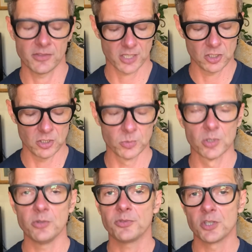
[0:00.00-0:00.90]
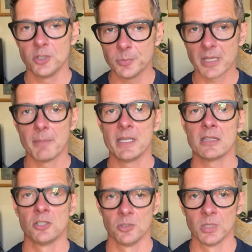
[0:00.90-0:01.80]
the new roof, the new plumbing,
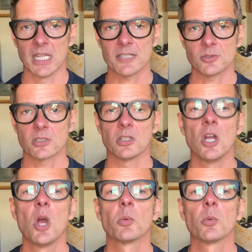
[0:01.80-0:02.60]
the new electrical,